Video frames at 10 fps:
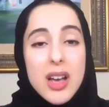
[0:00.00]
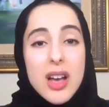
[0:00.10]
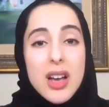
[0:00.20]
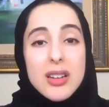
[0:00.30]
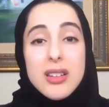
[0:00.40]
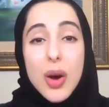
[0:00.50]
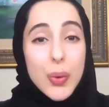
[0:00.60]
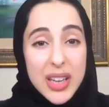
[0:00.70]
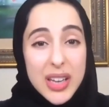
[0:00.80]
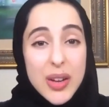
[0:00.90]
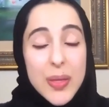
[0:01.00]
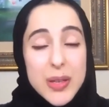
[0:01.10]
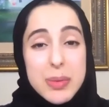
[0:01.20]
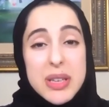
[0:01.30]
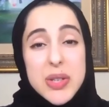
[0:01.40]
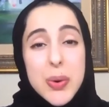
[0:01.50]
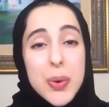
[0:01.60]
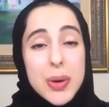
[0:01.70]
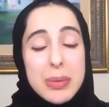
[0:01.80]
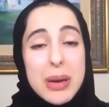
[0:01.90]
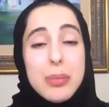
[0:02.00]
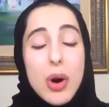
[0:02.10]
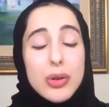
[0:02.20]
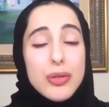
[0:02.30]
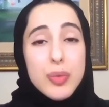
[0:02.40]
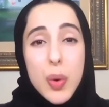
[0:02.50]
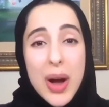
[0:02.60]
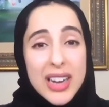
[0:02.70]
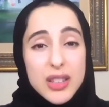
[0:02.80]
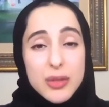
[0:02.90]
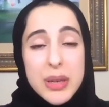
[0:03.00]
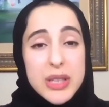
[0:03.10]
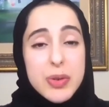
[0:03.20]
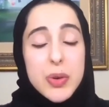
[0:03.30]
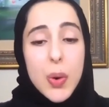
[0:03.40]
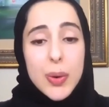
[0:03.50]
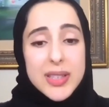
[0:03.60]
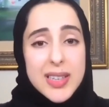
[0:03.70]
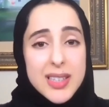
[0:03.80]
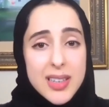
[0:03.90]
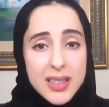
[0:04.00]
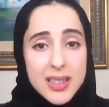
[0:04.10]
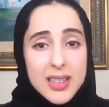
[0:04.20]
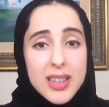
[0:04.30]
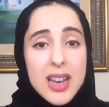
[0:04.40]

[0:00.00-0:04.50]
Not only could this peace accord be a model of proactive, peaceful coexistence,